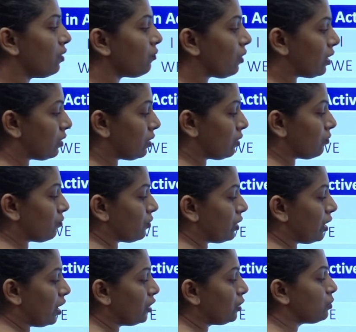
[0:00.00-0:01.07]
what we
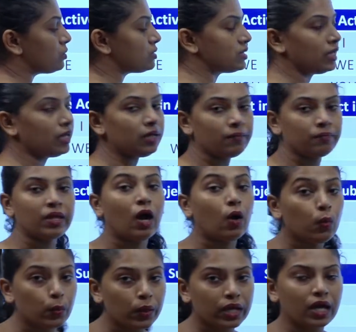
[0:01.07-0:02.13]
are using, how
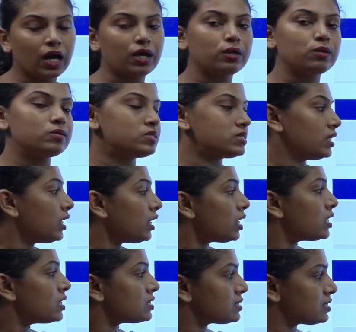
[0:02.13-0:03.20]
we are using
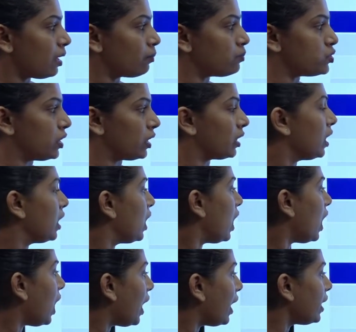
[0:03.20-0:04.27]
subject.
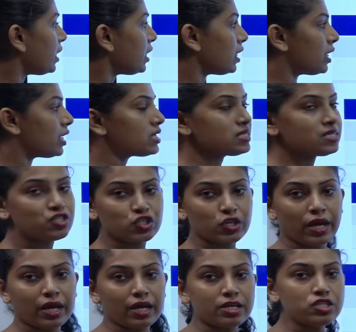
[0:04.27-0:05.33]
I is
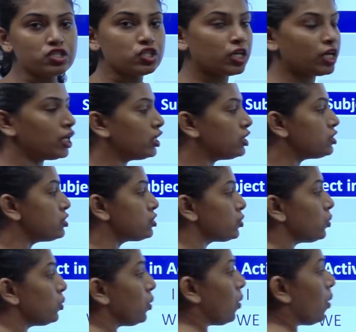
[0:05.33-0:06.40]
changed
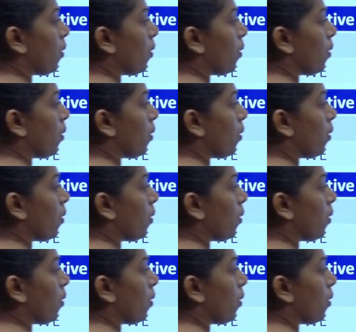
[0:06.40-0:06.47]
into